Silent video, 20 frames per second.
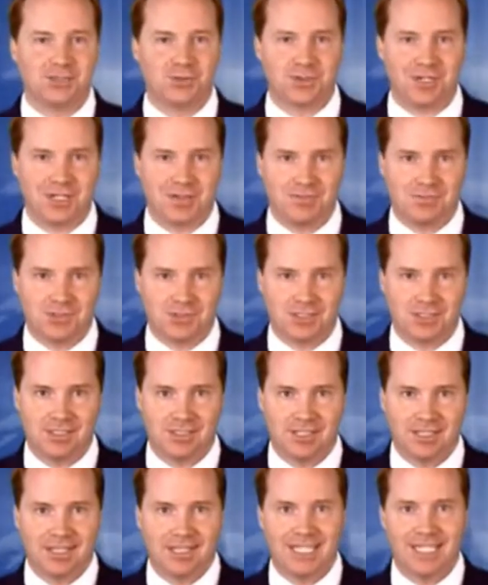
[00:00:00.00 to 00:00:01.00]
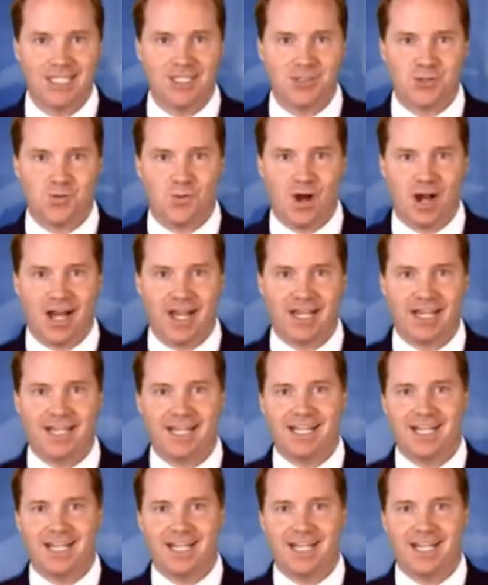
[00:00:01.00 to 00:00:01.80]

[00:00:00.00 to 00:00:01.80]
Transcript: dreams. Here's why.